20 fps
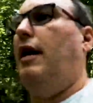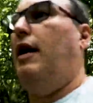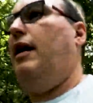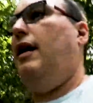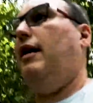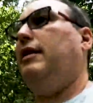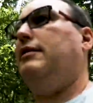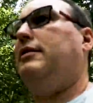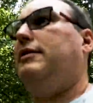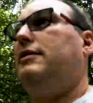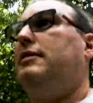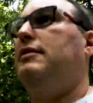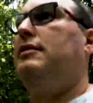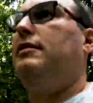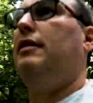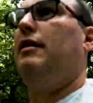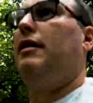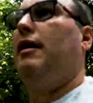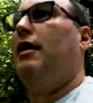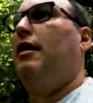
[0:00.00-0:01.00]

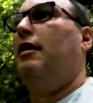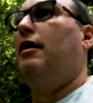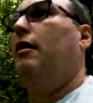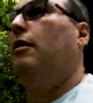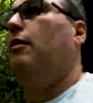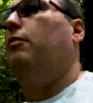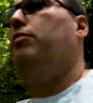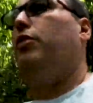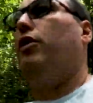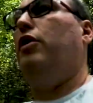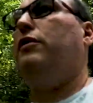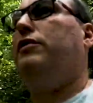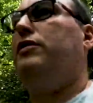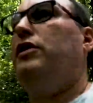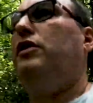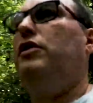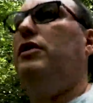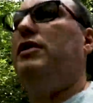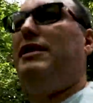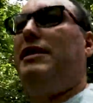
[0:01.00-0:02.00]
it proves
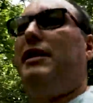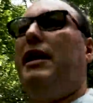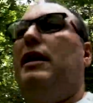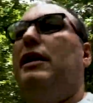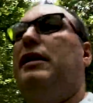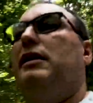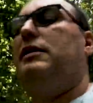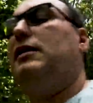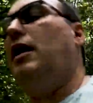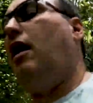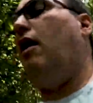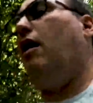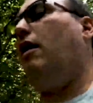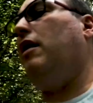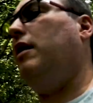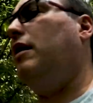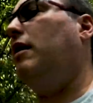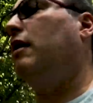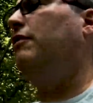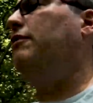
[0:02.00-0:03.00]
that your skill is
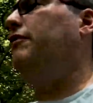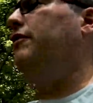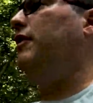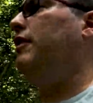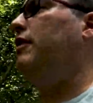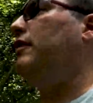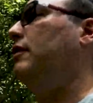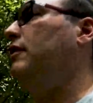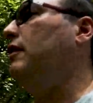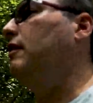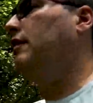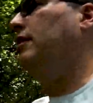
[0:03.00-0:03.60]
high enough that